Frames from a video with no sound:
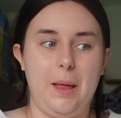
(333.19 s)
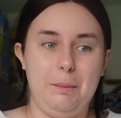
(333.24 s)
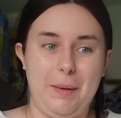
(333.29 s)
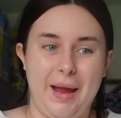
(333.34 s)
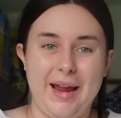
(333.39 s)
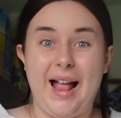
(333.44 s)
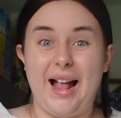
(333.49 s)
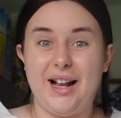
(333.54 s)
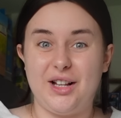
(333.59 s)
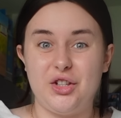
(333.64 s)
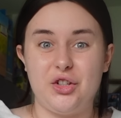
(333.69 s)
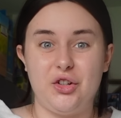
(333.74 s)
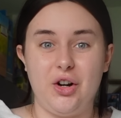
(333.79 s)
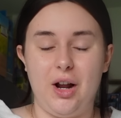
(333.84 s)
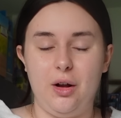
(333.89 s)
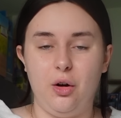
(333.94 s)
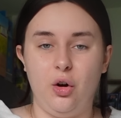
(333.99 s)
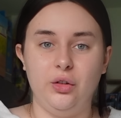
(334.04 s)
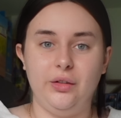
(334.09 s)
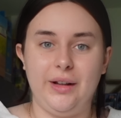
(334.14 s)
pay
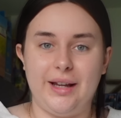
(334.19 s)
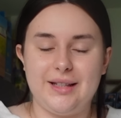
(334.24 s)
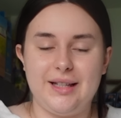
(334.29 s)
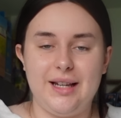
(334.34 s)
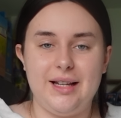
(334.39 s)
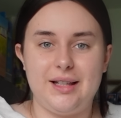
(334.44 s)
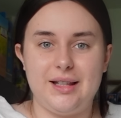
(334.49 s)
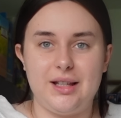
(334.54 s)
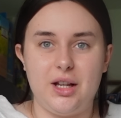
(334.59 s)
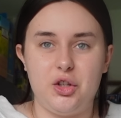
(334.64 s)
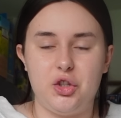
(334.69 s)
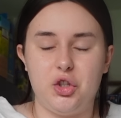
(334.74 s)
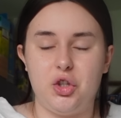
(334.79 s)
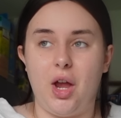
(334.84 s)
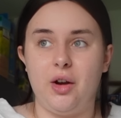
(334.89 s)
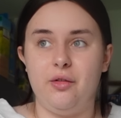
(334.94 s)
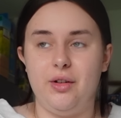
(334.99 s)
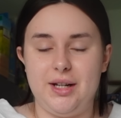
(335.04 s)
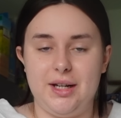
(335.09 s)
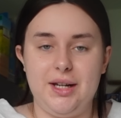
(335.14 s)
extra, unless
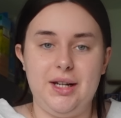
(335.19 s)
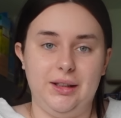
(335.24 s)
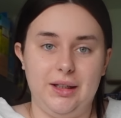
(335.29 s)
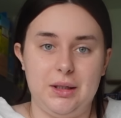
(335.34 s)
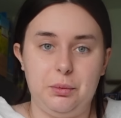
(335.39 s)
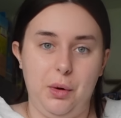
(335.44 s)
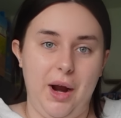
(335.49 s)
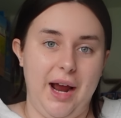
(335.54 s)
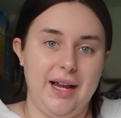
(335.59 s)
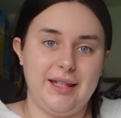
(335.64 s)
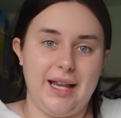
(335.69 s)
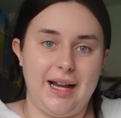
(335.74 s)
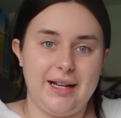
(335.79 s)
it's a ridiculous price,